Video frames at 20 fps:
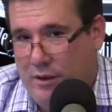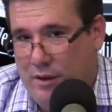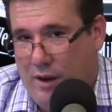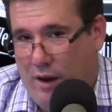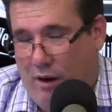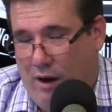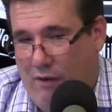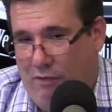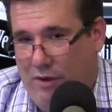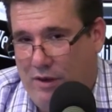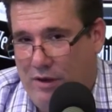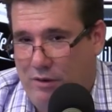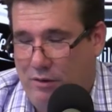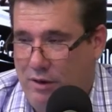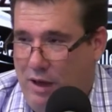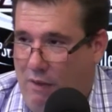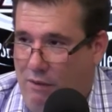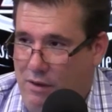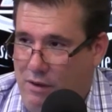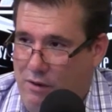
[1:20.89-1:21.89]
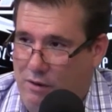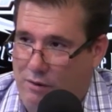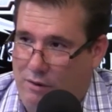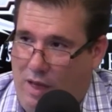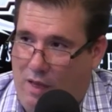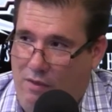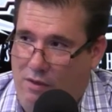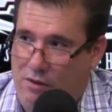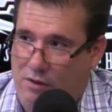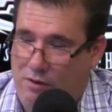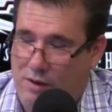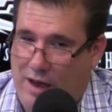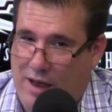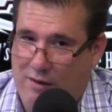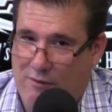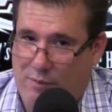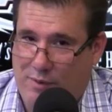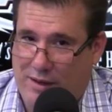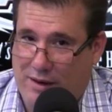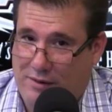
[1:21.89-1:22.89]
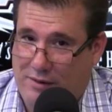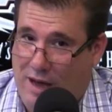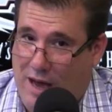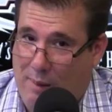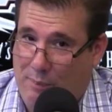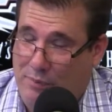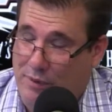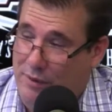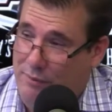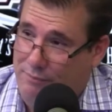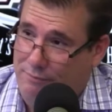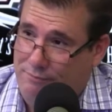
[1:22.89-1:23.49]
I think you kind of get adopted.